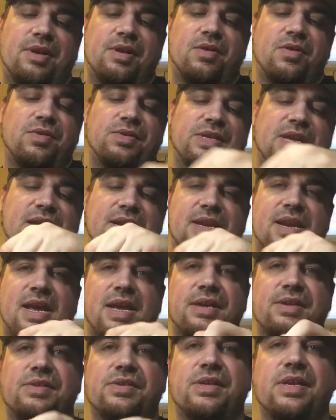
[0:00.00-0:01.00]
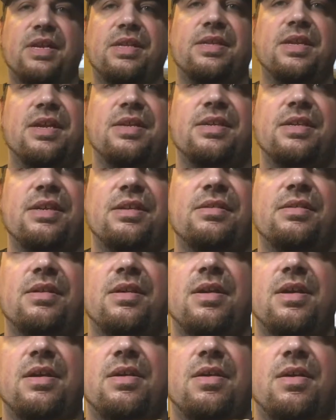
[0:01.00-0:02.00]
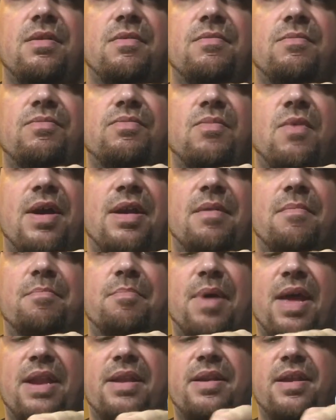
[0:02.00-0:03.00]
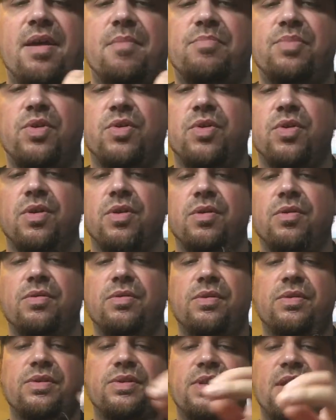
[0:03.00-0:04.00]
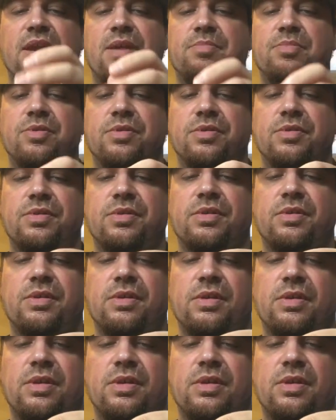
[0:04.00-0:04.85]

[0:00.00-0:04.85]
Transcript: It goes on nice. It doesn't want to bend up your staples.